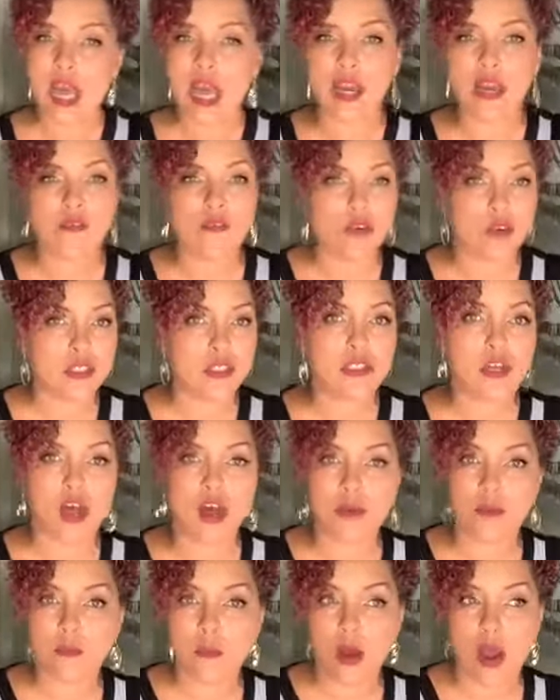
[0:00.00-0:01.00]
He got off on
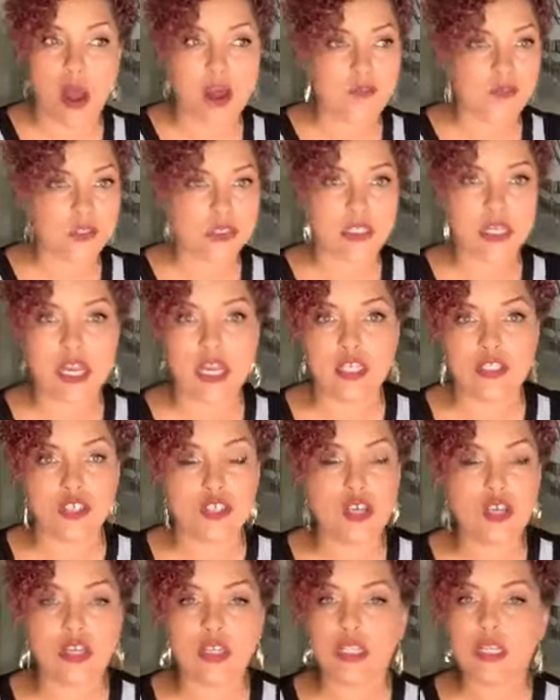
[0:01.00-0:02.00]
off, off of stage
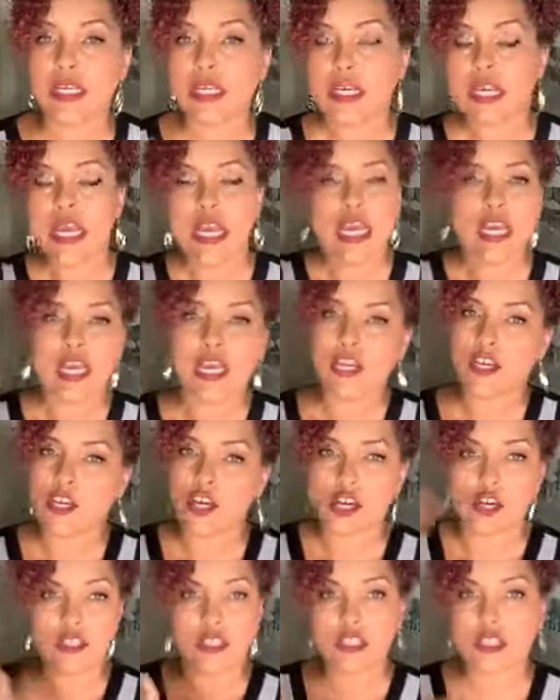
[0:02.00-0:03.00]
early. He
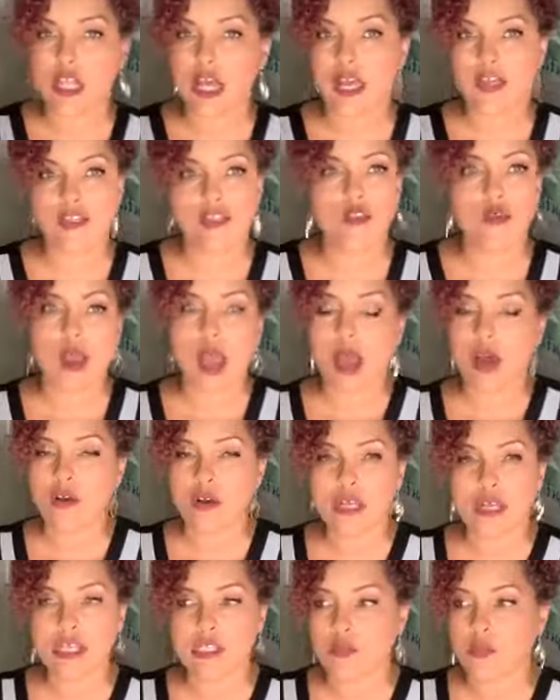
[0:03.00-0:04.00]
cursed like
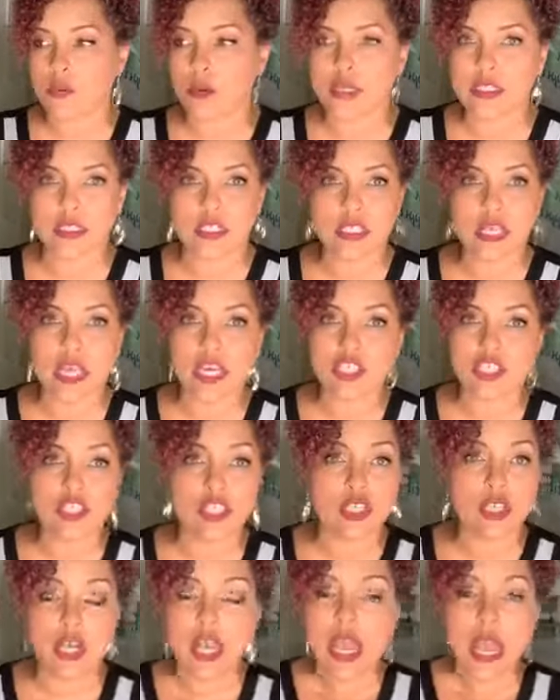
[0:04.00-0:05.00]
throughout his
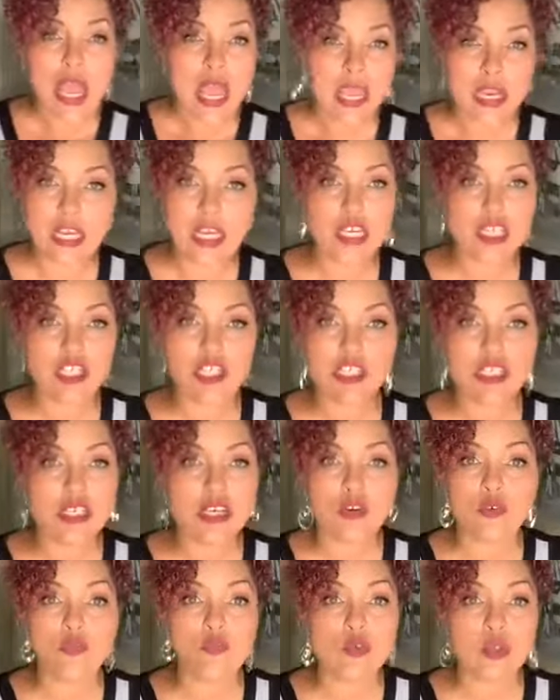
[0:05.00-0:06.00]
presentation, and he just
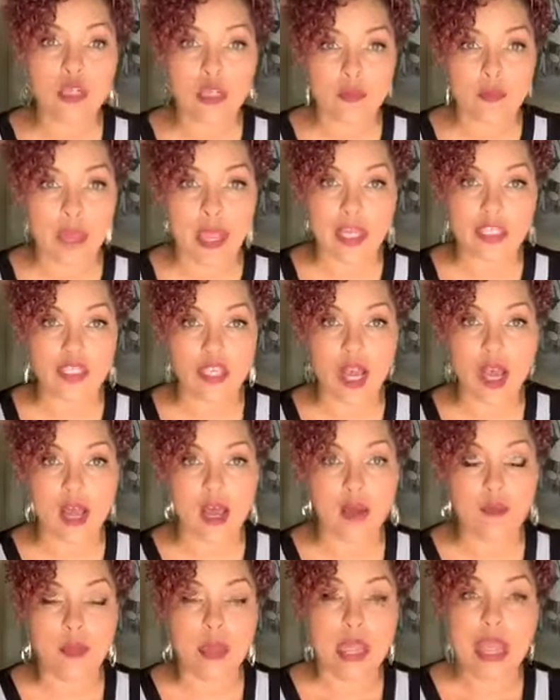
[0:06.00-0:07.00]
did a really bad
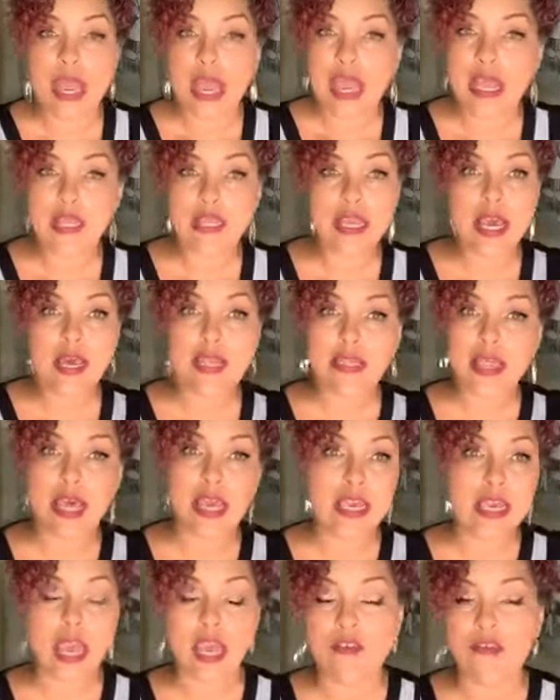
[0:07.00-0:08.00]
job. And yet
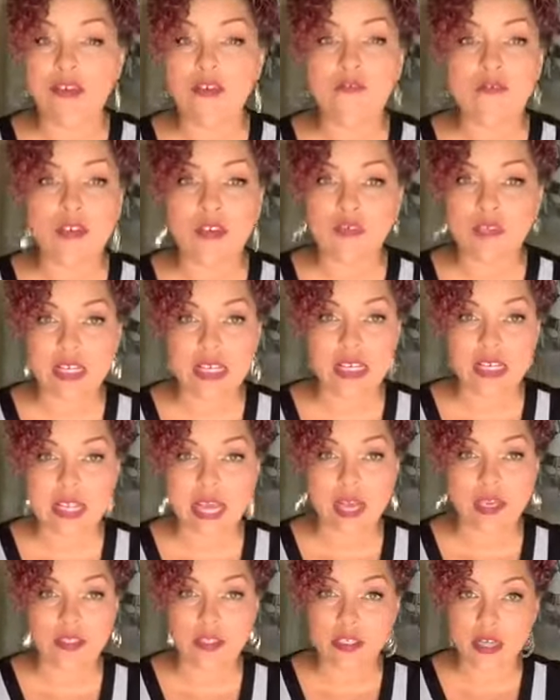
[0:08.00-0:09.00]
they gave him fifteen
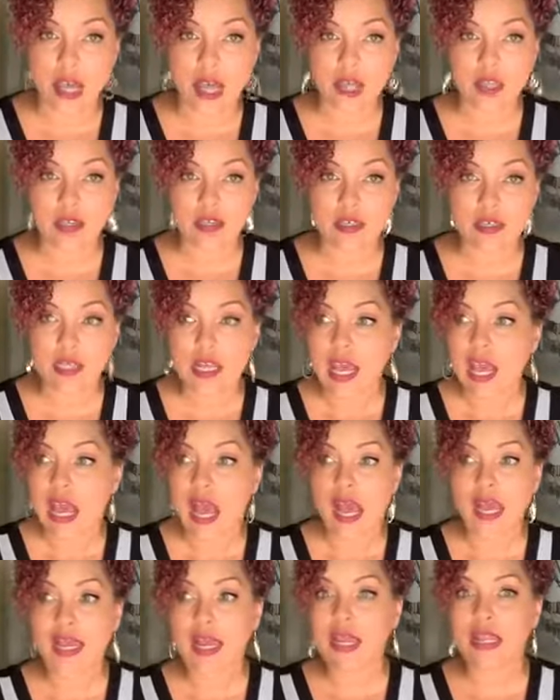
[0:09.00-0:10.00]
thousand dollars.
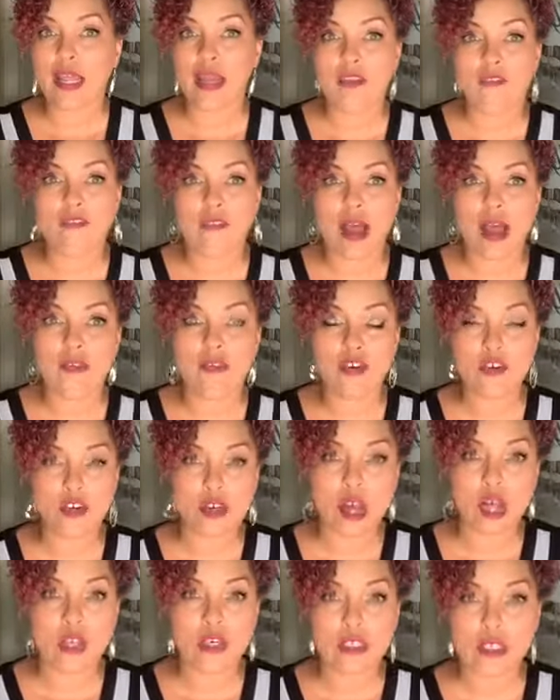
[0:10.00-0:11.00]
I got like five
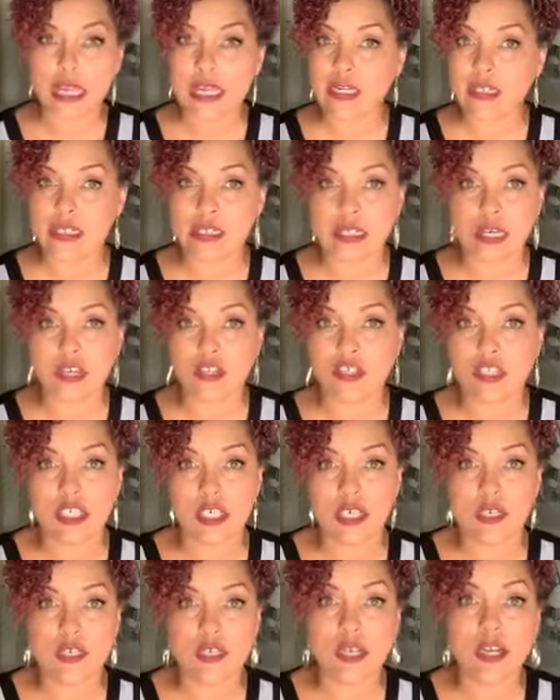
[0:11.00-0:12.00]
hundred dollars and a stale
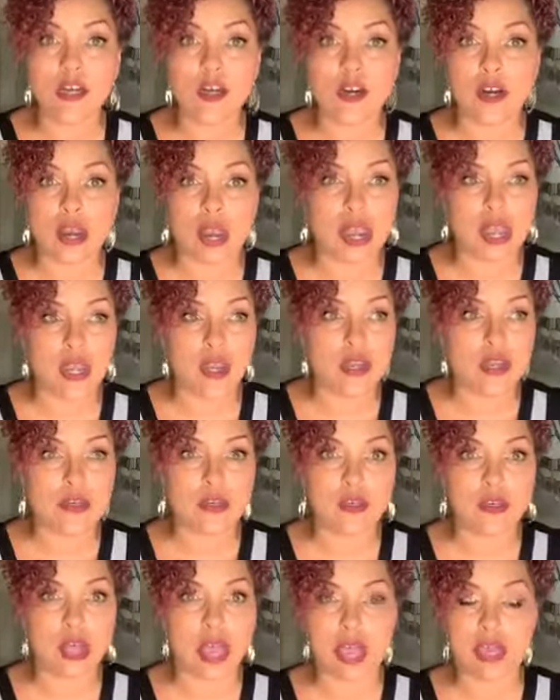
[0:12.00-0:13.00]
chicken dinner,
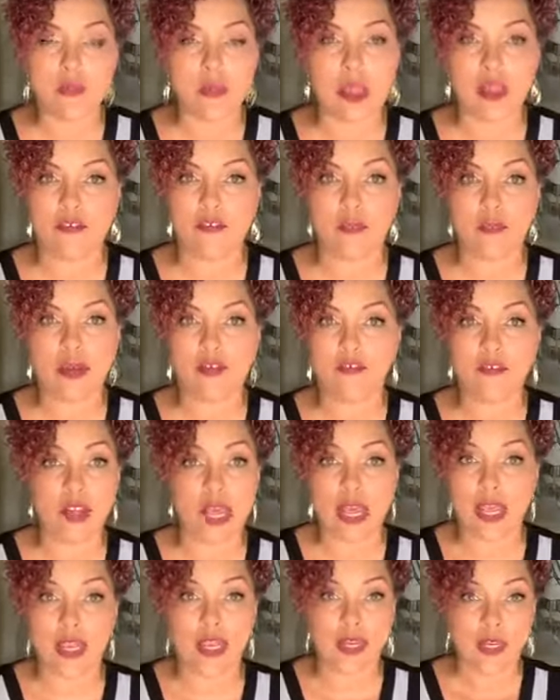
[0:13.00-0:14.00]
and had to pay for my
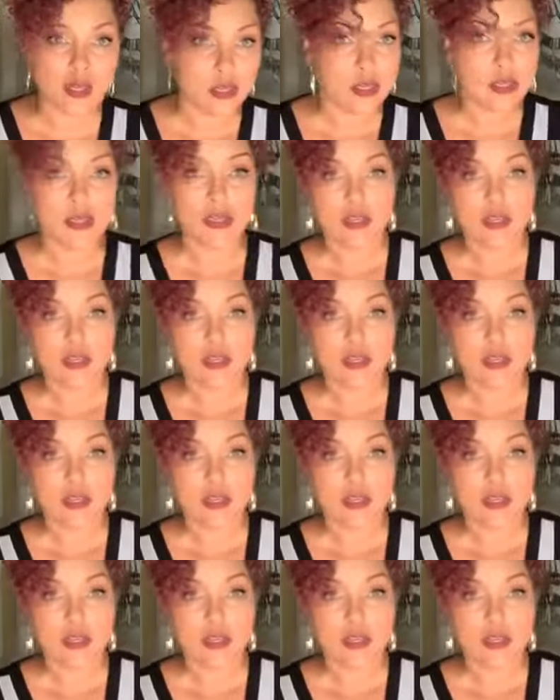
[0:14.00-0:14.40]
flight.